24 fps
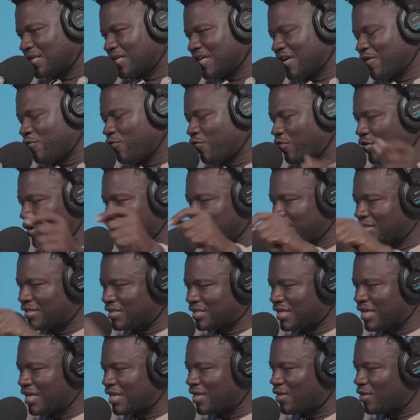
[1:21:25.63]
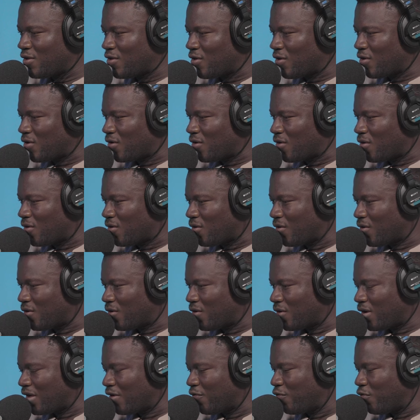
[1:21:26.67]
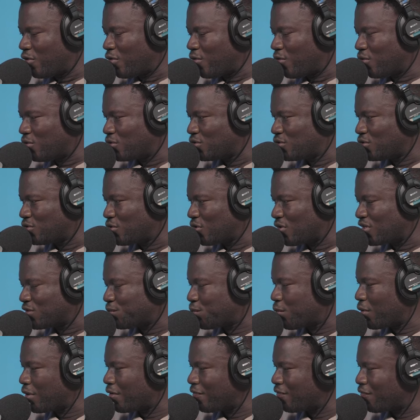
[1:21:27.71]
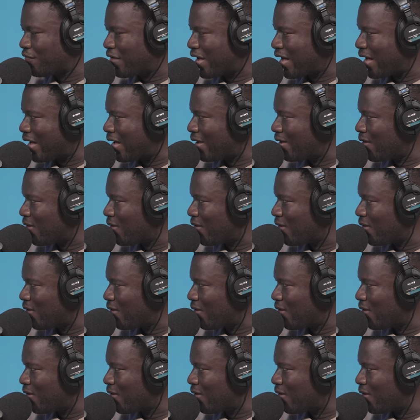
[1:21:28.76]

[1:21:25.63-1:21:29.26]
if we take if we go to your Spotify